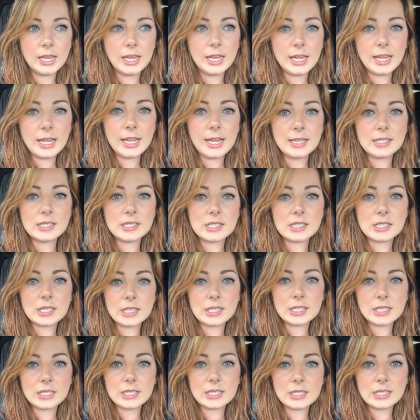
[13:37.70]
it's
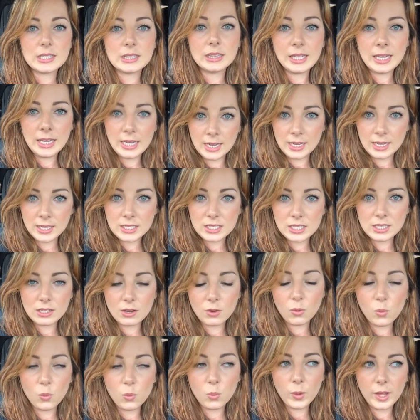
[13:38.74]
linked
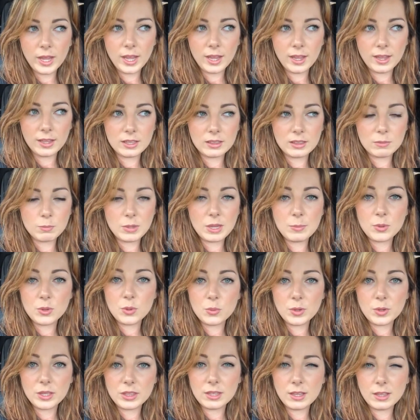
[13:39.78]
with people
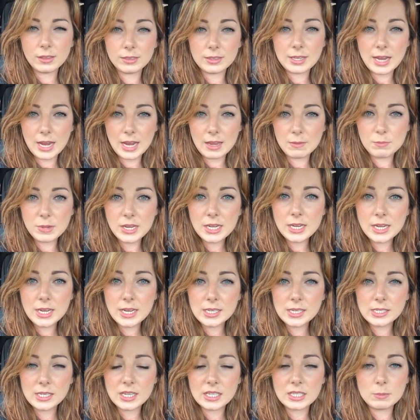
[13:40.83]
with
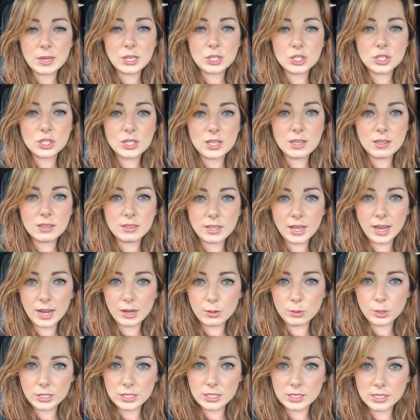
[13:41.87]
diabetes, especially
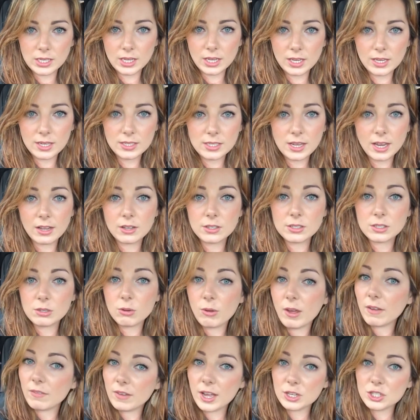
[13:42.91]
thyroid disease. I also
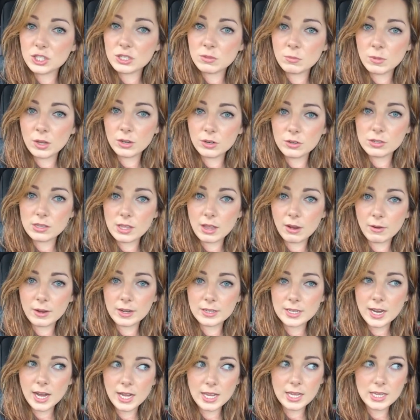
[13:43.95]
have Hashimoto's
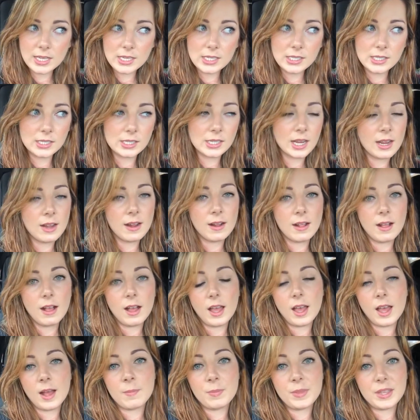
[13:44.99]
thyroiditis.
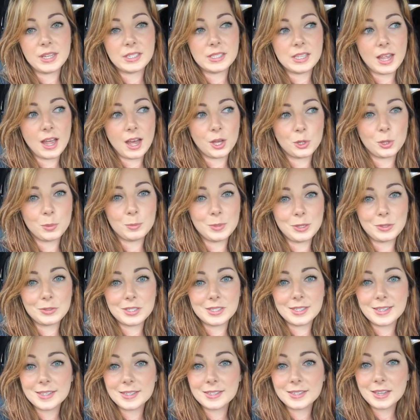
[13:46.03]
They say autoimmune
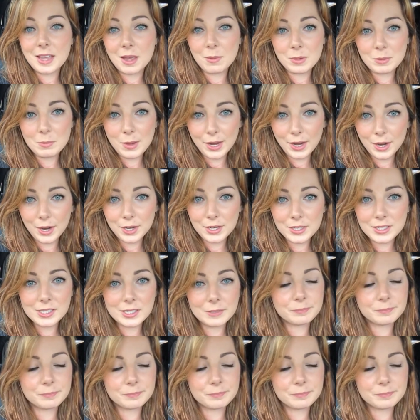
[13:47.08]
diseases come in pairs,